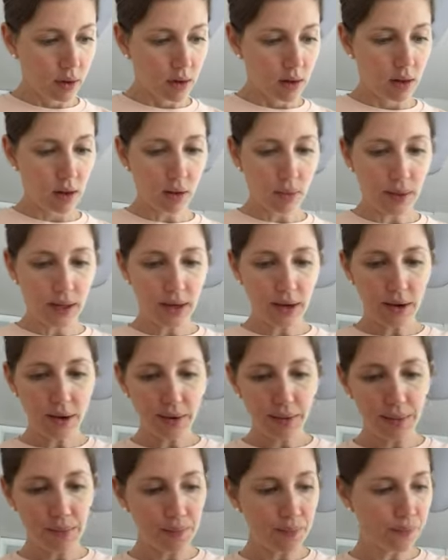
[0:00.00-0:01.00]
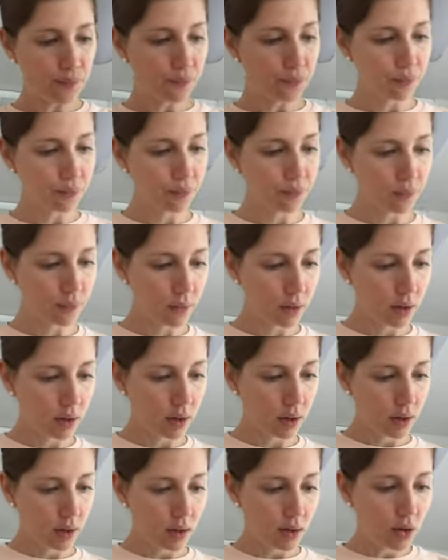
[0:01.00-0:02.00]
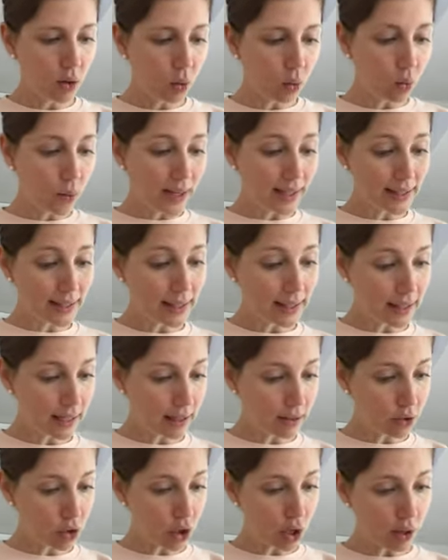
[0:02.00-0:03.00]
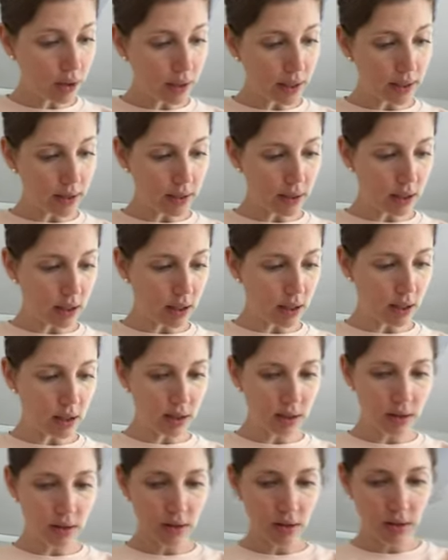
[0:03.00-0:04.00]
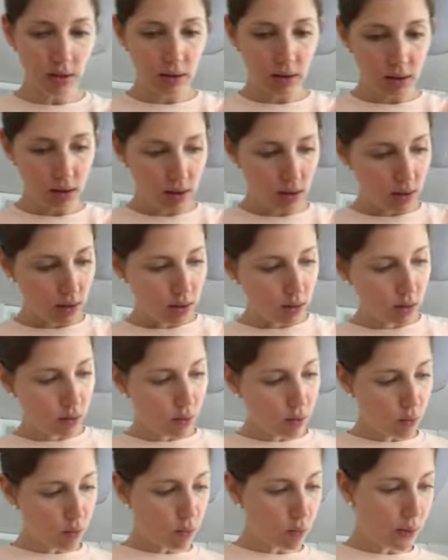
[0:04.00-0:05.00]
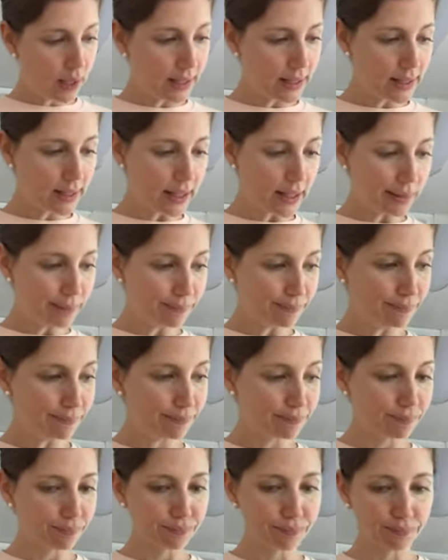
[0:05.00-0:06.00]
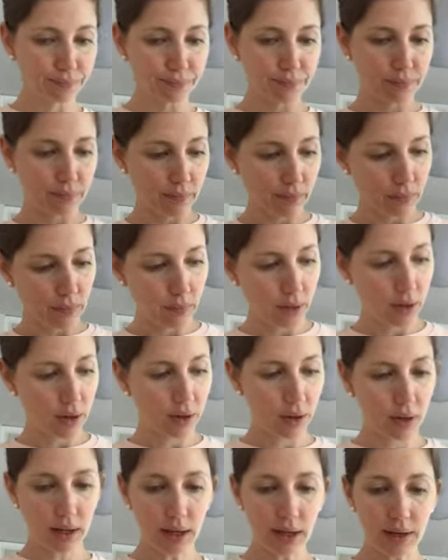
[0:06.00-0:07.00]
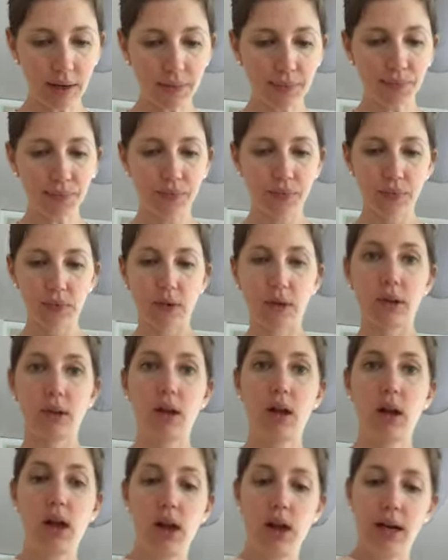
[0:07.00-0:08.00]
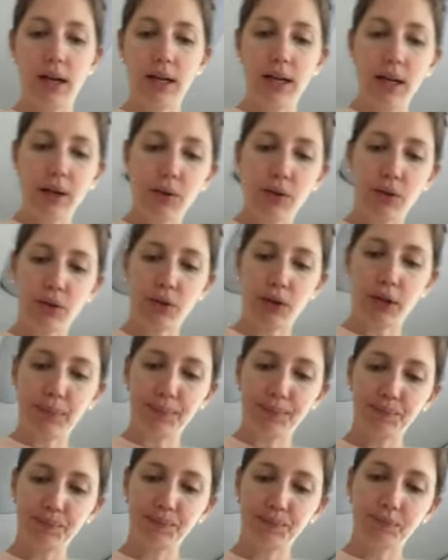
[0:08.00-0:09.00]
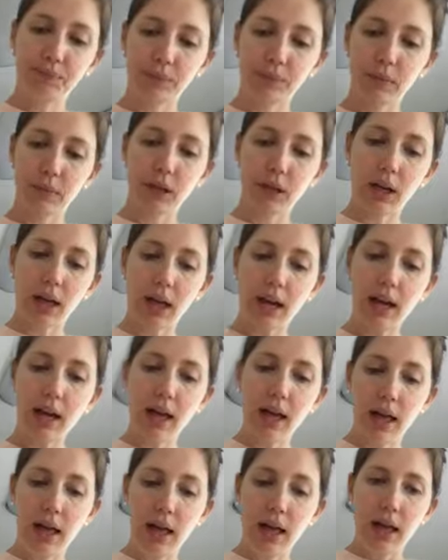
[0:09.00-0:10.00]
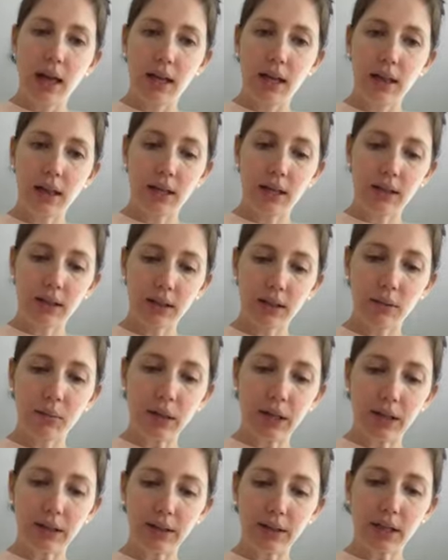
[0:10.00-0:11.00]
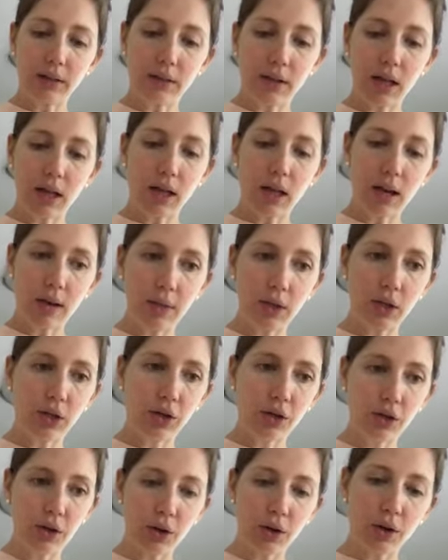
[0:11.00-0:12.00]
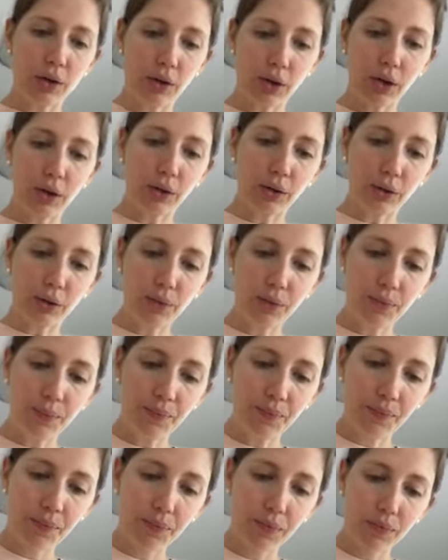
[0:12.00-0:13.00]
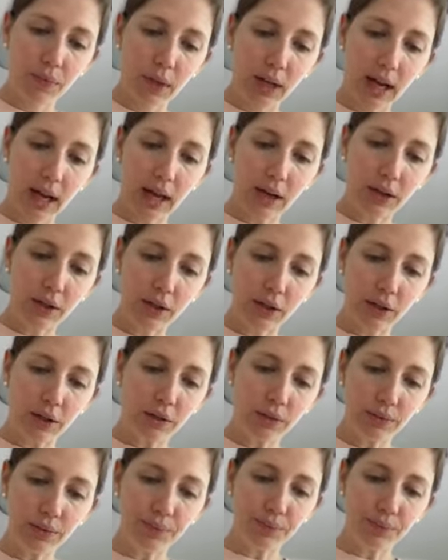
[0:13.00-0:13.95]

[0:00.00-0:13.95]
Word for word: There we go. Don't waste any of chocolate. Don't waste it. Okay? And now stir. Okay? And then it's going to melt down. And then I'm going to show you how to do.